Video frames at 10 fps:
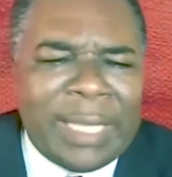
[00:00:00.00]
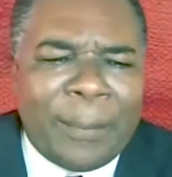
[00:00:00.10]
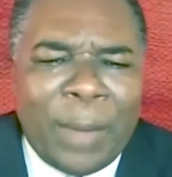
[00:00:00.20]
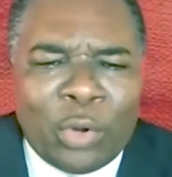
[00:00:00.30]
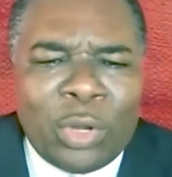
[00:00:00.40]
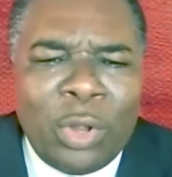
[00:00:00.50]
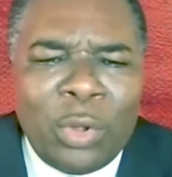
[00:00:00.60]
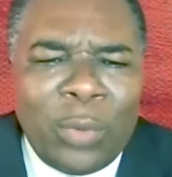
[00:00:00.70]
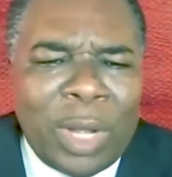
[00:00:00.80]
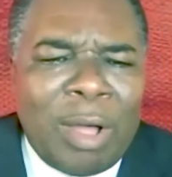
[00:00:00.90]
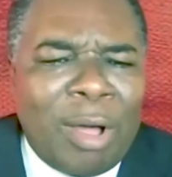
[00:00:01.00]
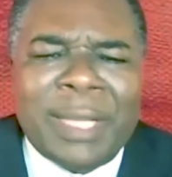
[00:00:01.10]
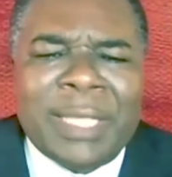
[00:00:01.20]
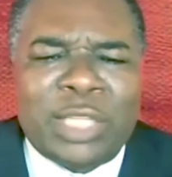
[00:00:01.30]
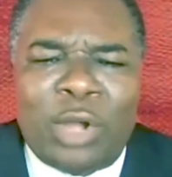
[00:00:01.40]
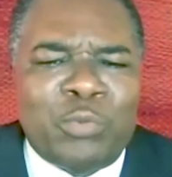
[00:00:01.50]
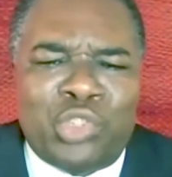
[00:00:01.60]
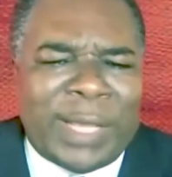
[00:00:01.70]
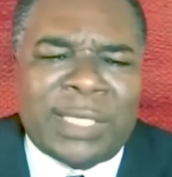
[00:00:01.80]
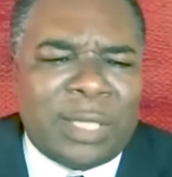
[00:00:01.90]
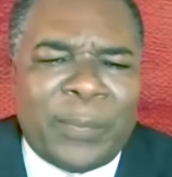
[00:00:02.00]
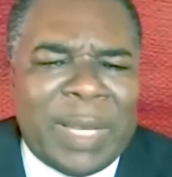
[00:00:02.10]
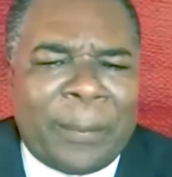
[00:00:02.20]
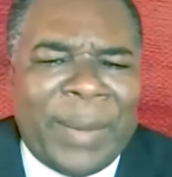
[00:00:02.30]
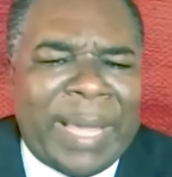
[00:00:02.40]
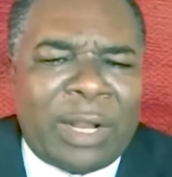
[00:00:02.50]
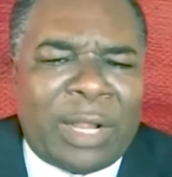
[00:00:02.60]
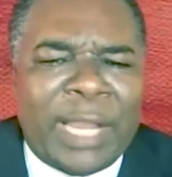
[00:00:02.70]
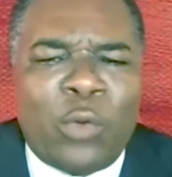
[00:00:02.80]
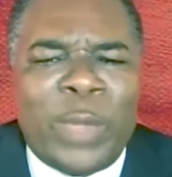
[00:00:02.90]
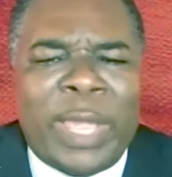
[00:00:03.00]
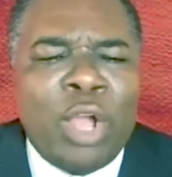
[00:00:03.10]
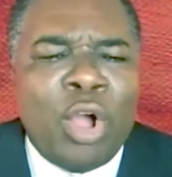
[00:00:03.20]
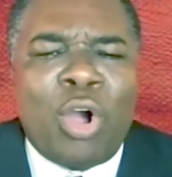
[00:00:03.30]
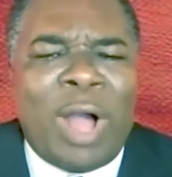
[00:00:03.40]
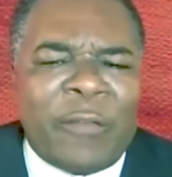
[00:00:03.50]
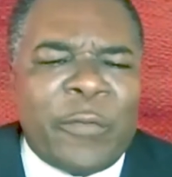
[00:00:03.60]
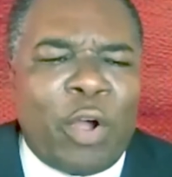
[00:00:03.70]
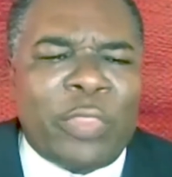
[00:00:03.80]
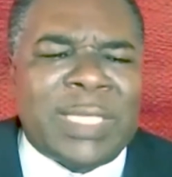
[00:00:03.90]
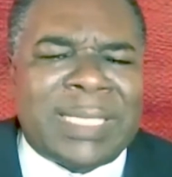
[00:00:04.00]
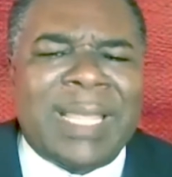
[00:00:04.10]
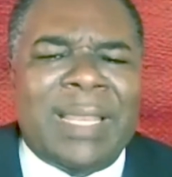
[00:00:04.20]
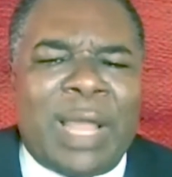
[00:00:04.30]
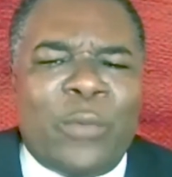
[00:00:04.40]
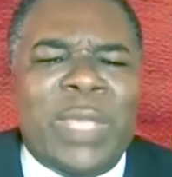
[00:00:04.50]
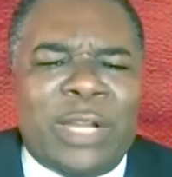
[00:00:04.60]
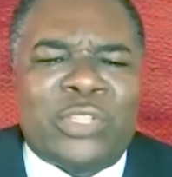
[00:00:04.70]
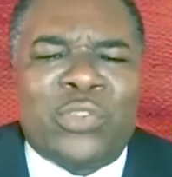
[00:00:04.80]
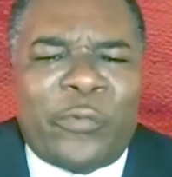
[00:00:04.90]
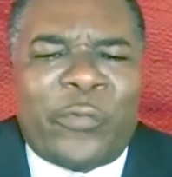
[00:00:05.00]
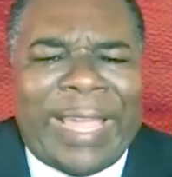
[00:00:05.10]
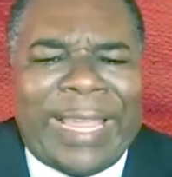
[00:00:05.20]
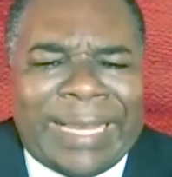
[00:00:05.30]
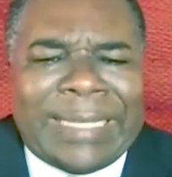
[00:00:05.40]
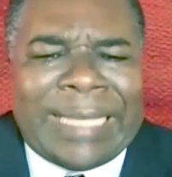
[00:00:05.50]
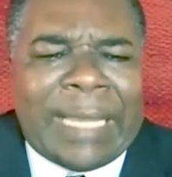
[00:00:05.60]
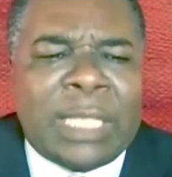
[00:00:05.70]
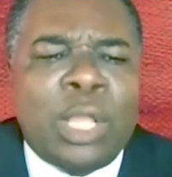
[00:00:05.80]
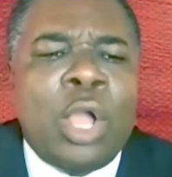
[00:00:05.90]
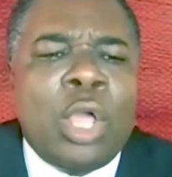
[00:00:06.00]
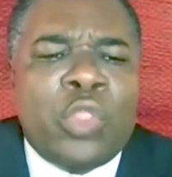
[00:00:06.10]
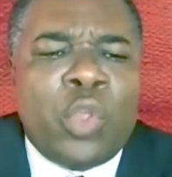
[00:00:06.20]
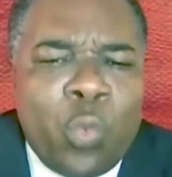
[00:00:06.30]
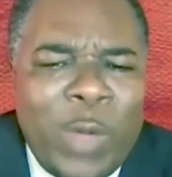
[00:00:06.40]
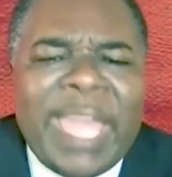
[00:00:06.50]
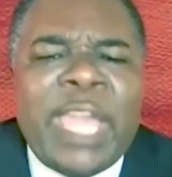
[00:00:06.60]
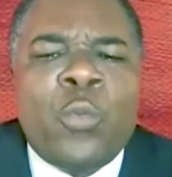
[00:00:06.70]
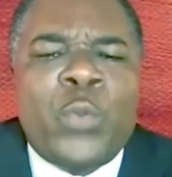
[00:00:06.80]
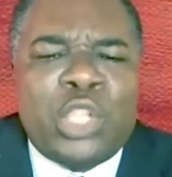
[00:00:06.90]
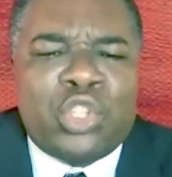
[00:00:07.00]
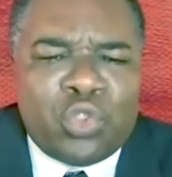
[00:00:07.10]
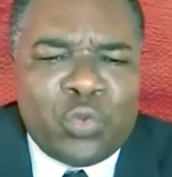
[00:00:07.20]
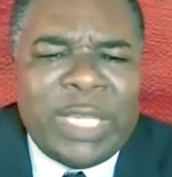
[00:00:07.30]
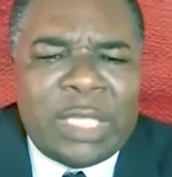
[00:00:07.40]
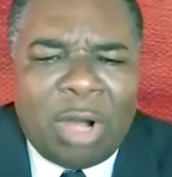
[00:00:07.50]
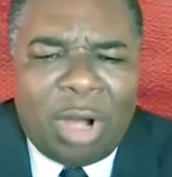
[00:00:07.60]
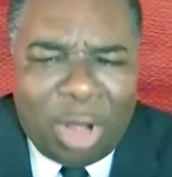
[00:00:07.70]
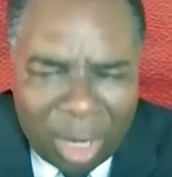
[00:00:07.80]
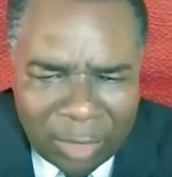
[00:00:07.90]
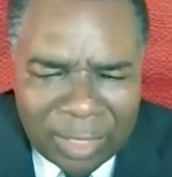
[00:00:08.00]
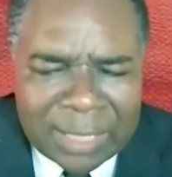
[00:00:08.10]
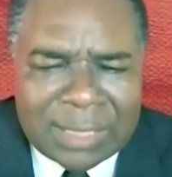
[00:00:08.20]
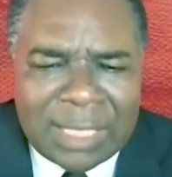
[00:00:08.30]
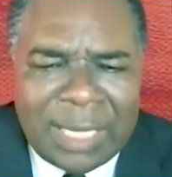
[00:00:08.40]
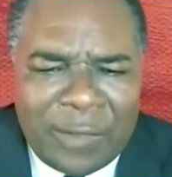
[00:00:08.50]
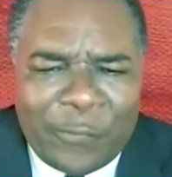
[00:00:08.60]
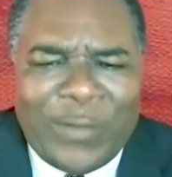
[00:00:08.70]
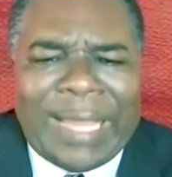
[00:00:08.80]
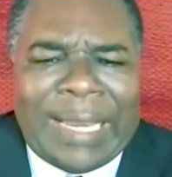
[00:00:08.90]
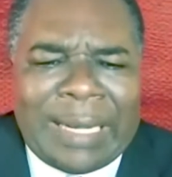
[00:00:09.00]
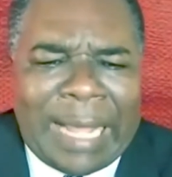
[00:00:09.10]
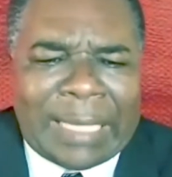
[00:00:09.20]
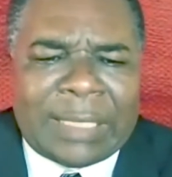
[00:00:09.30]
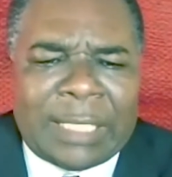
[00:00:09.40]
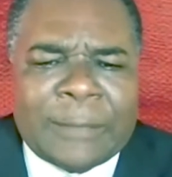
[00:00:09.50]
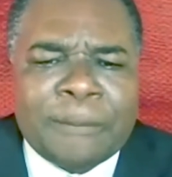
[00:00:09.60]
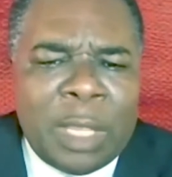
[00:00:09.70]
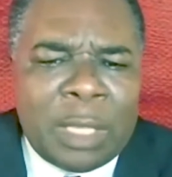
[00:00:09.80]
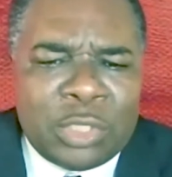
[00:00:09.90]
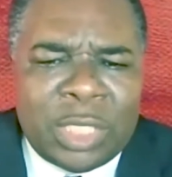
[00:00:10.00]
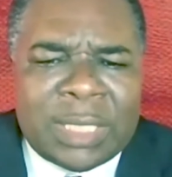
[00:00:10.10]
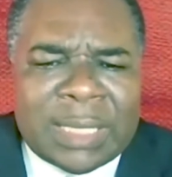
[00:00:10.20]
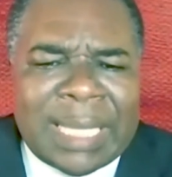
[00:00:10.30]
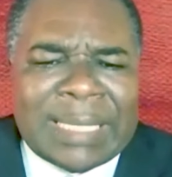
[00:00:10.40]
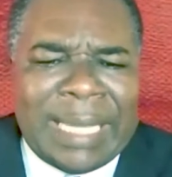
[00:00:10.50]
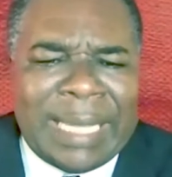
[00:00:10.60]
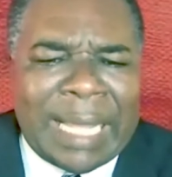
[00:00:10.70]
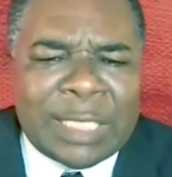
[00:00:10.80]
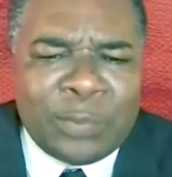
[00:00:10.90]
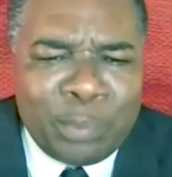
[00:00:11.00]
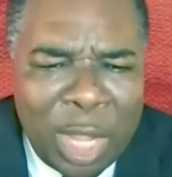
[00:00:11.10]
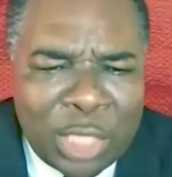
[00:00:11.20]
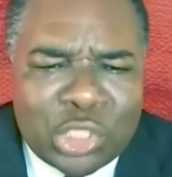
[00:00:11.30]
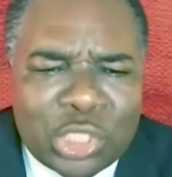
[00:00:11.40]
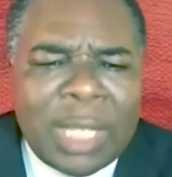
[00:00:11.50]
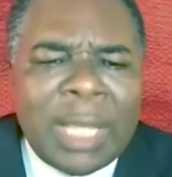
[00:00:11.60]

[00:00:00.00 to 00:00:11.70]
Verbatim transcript: about what God is, or dressed up in a kind of way, or have others think that we are so fine and dandy. The way we treat others in the final analysis, Jesus says, in as much